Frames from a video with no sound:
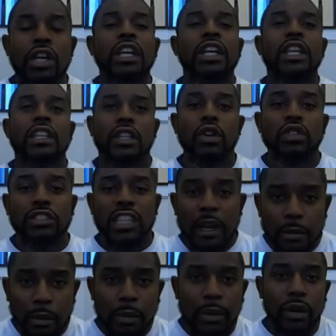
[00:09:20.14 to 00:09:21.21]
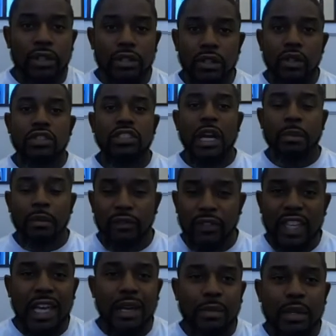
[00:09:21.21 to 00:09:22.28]
get those type of perks, those type of
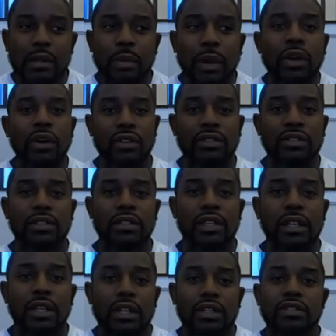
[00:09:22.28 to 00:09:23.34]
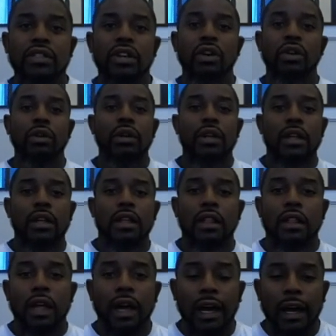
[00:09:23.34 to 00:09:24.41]
VIP perks. So
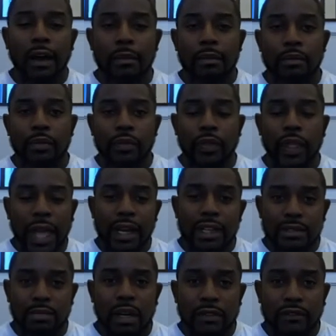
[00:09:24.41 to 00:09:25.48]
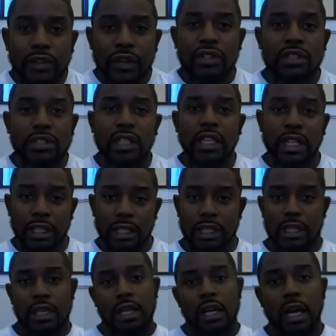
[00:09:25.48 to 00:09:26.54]
that is my first thing.
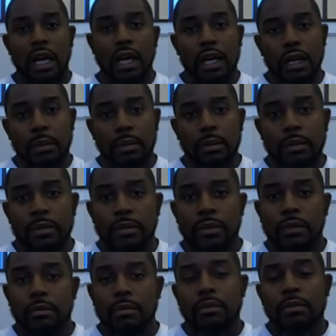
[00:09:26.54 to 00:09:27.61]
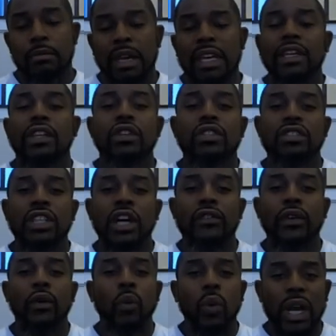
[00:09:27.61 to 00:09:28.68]
Making yourself
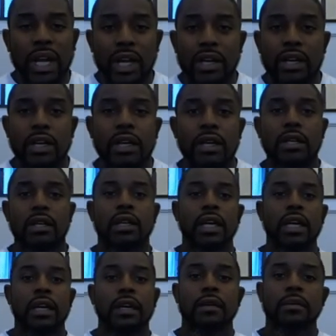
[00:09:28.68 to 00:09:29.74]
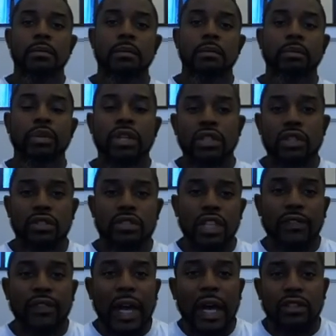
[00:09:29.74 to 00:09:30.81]
aware and putting
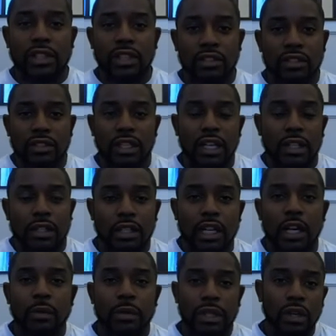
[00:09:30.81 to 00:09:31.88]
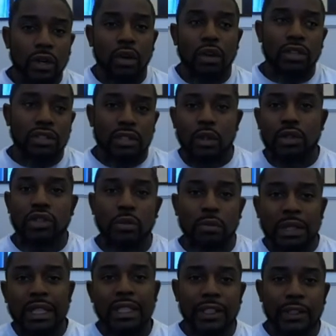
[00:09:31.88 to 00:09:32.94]
yourself out there to the other company on social
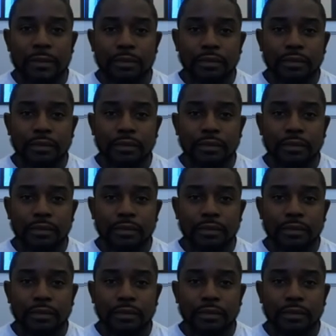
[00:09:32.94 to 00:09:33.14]
media.